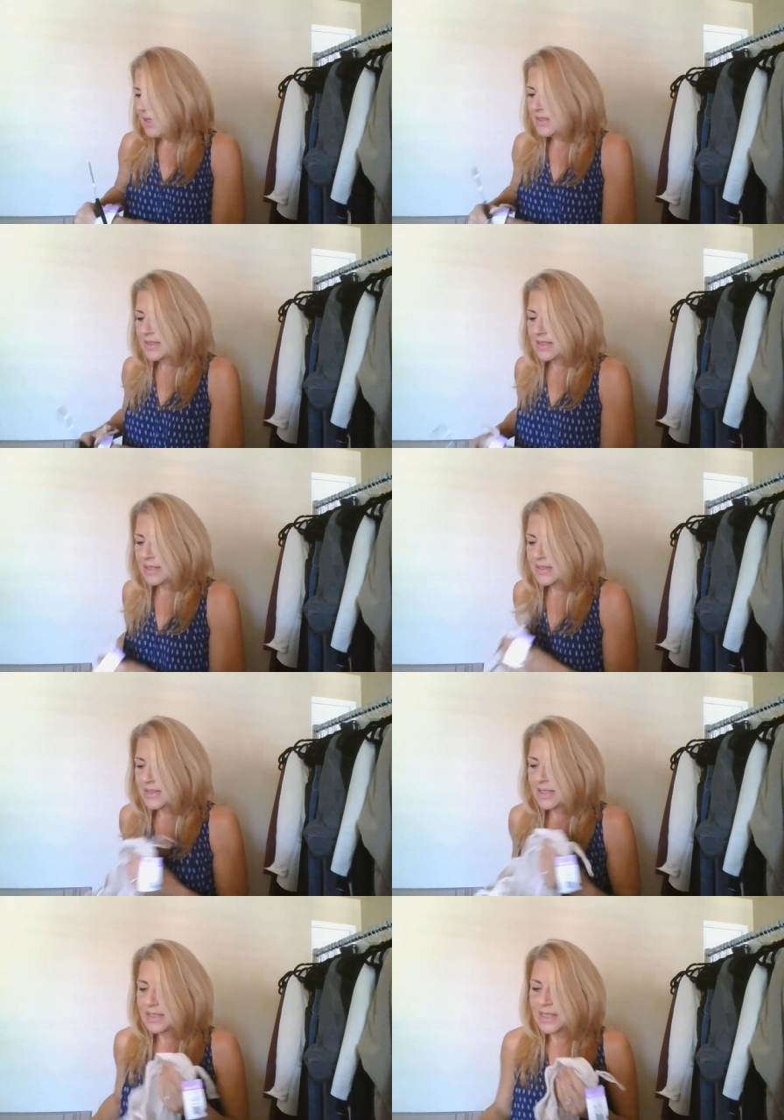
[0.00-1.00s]
this and
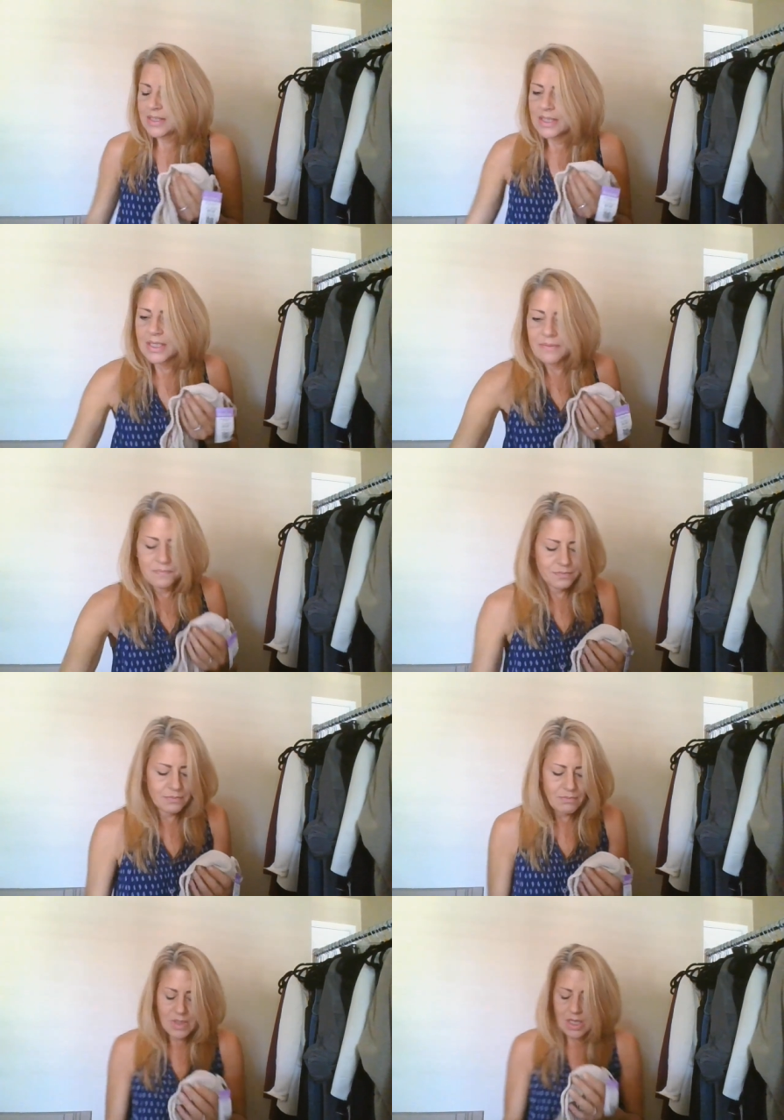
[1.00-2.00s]
send it in.
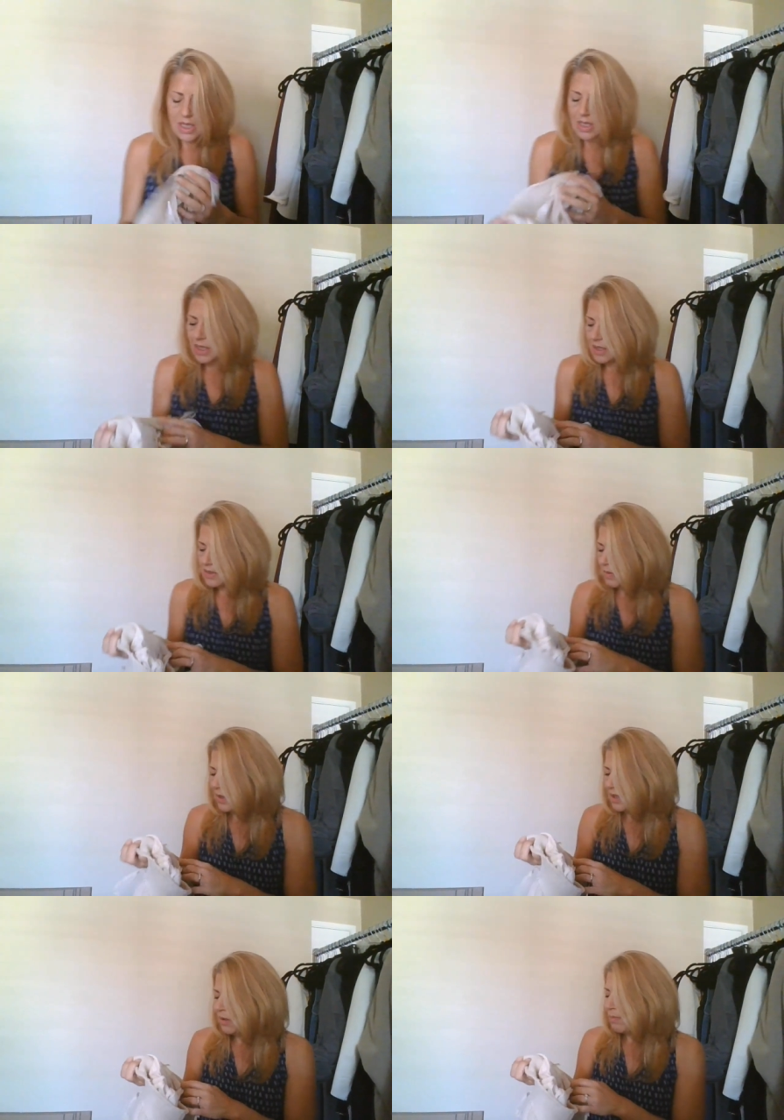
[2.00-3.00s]
It is, who
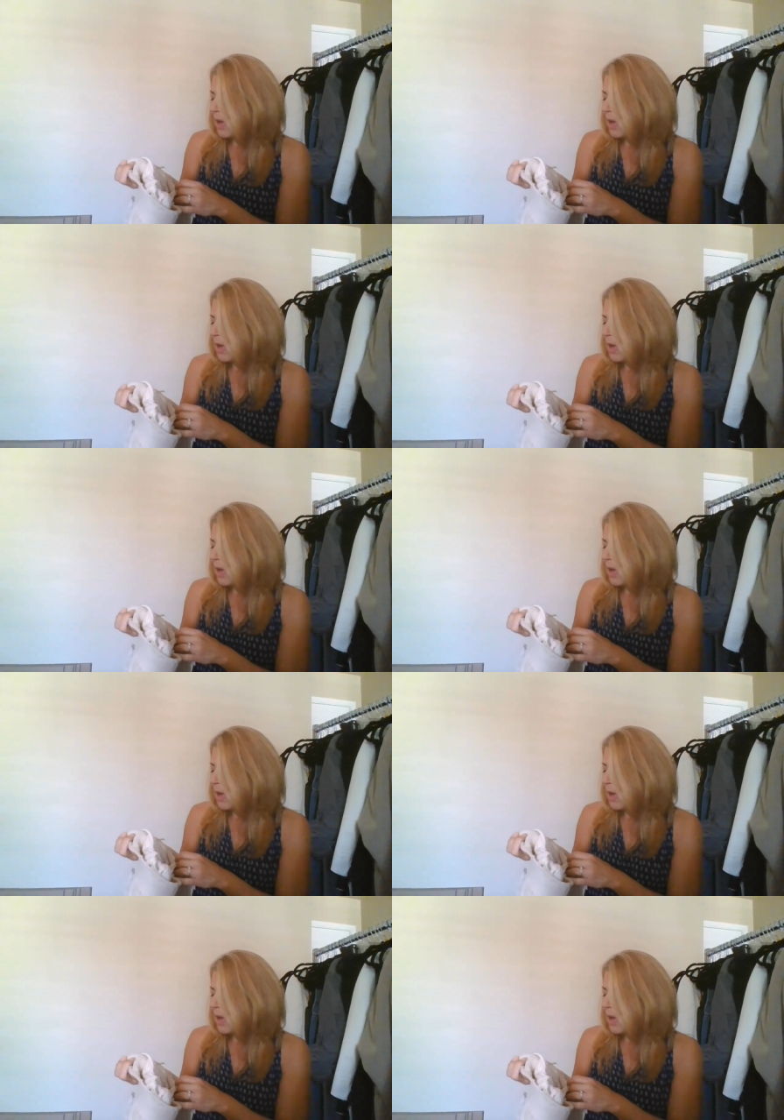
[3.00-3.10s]
are you?